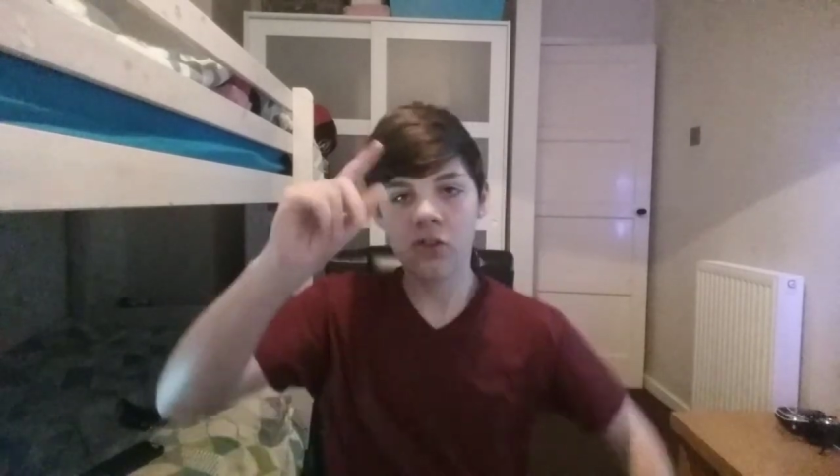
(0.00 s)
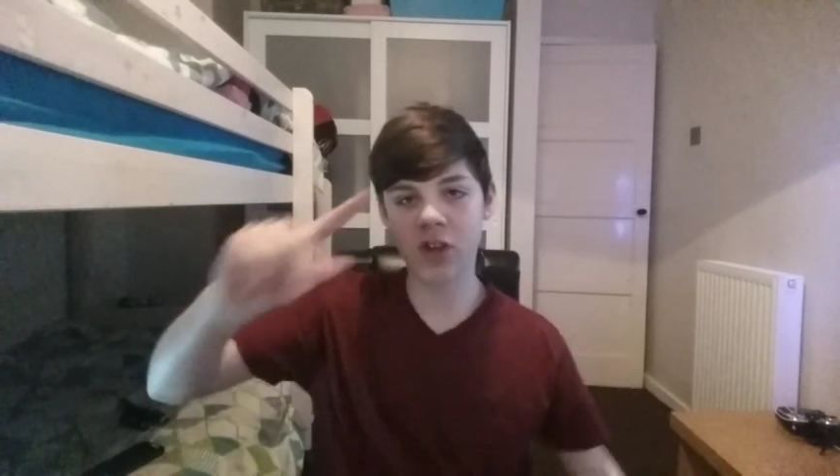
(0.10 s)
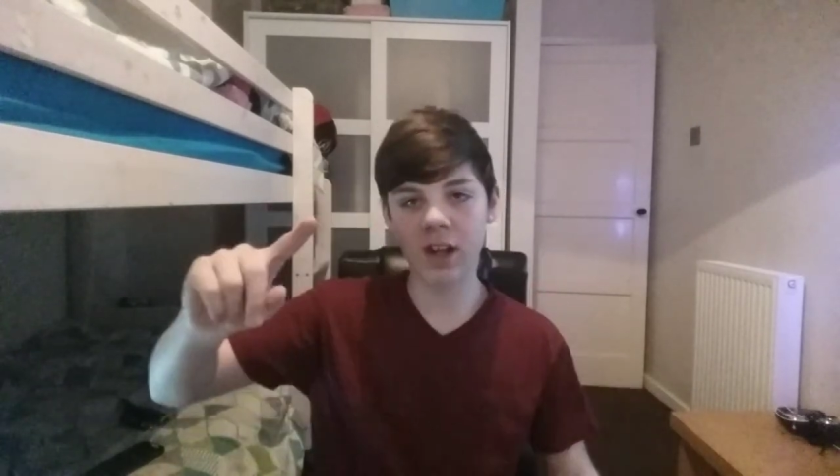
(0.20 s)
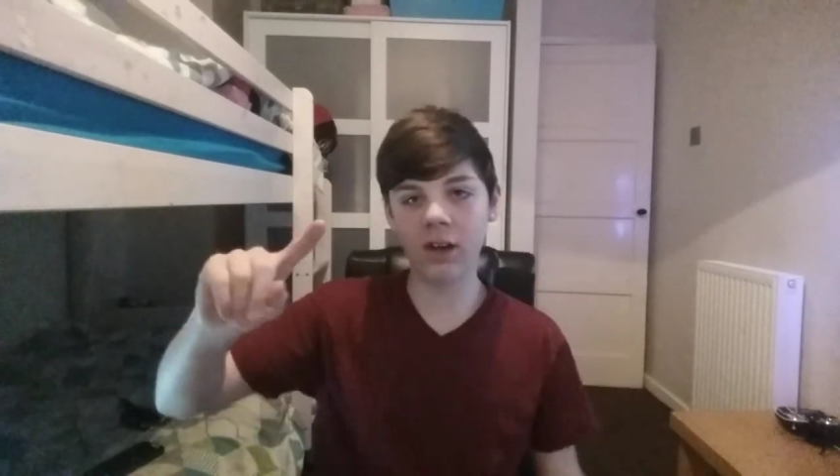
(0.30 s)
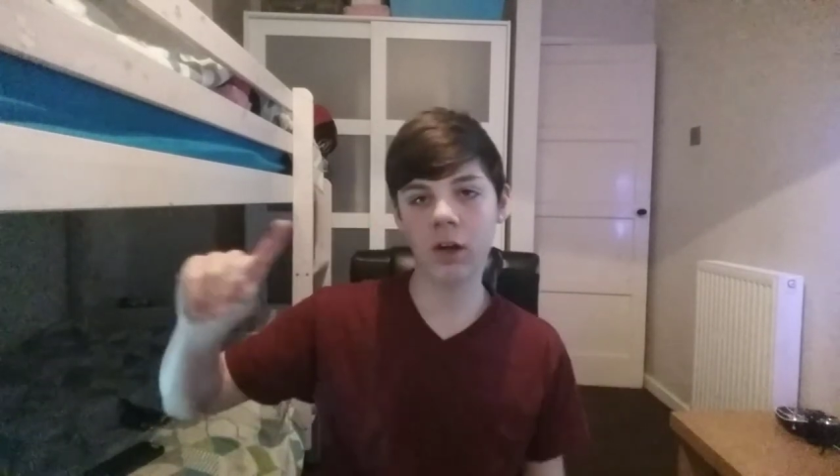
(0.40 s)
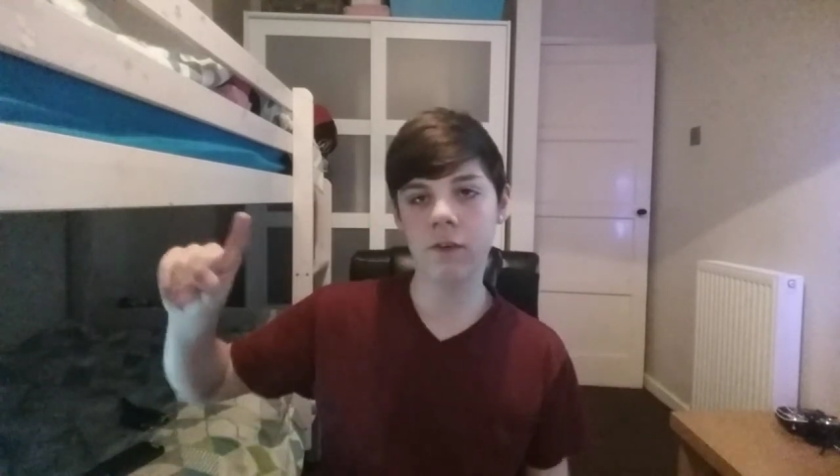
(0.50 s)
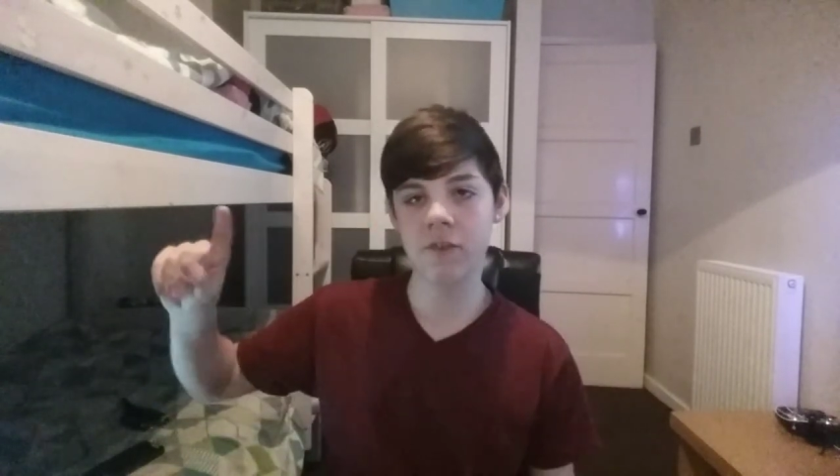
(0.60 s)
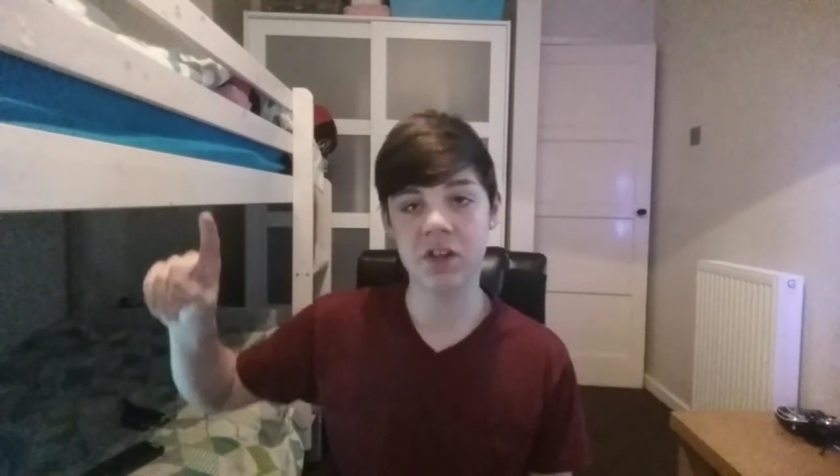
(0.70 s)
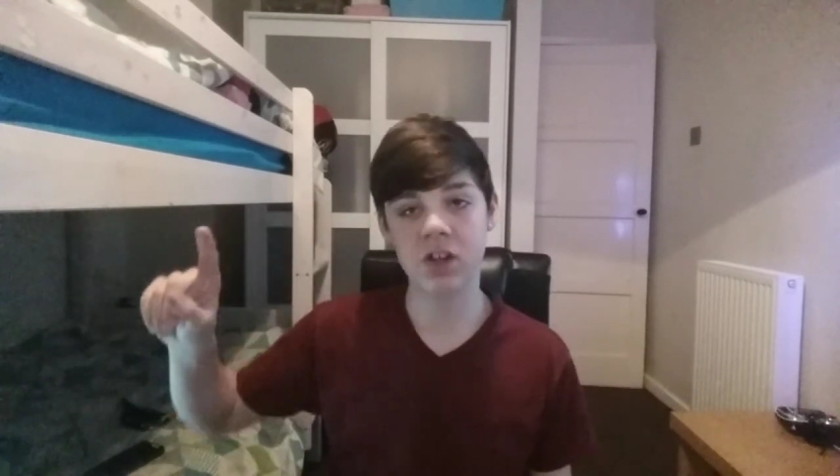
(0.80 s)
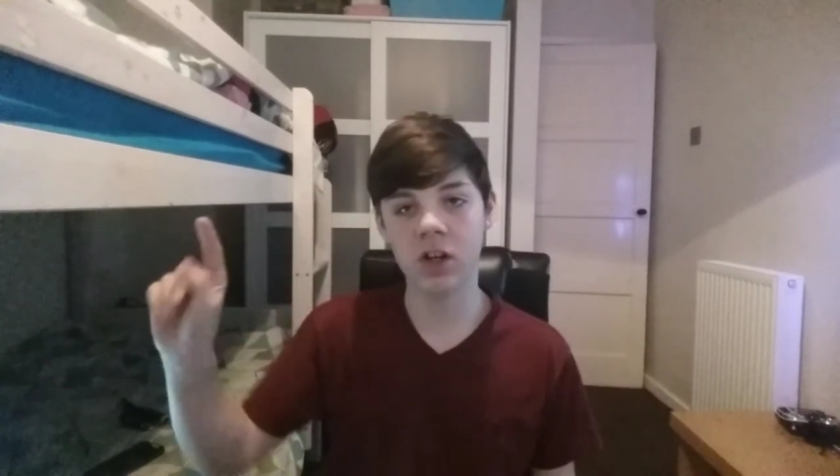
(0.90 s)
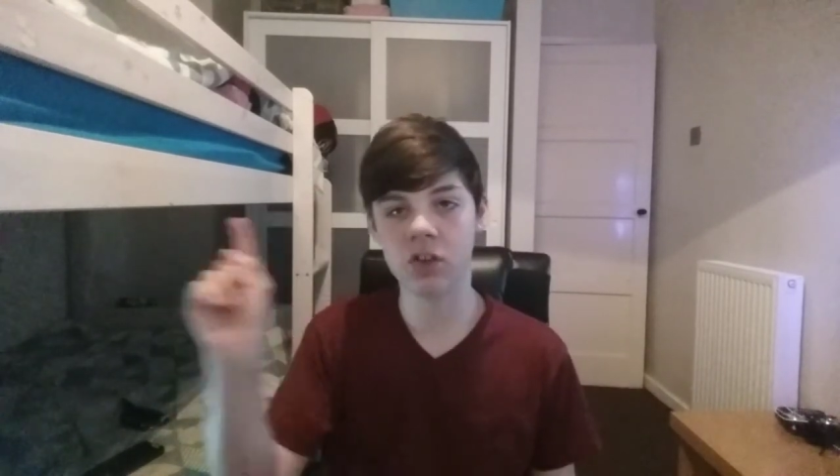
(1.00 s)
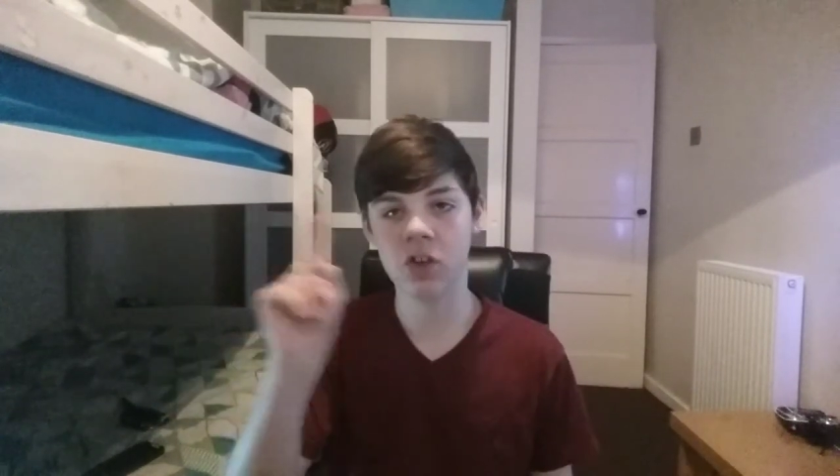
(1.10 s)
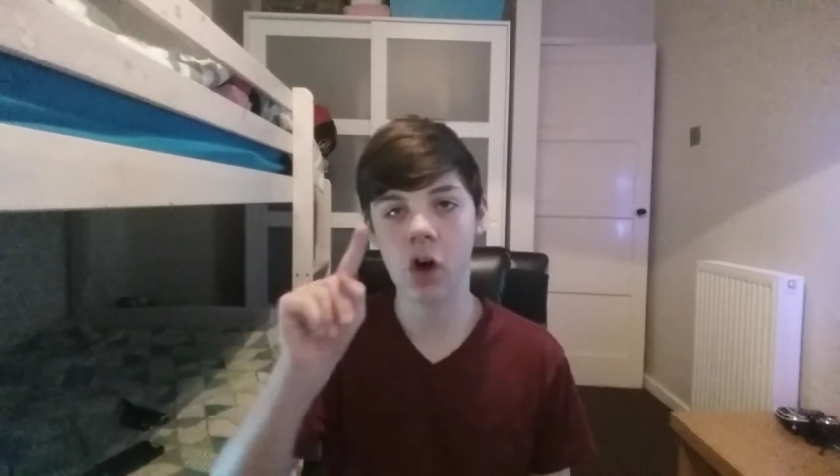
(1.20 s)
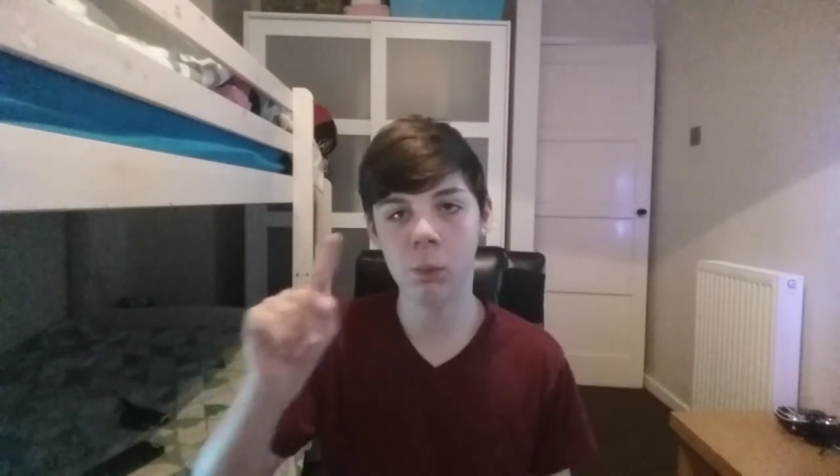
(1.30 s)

JLango videos,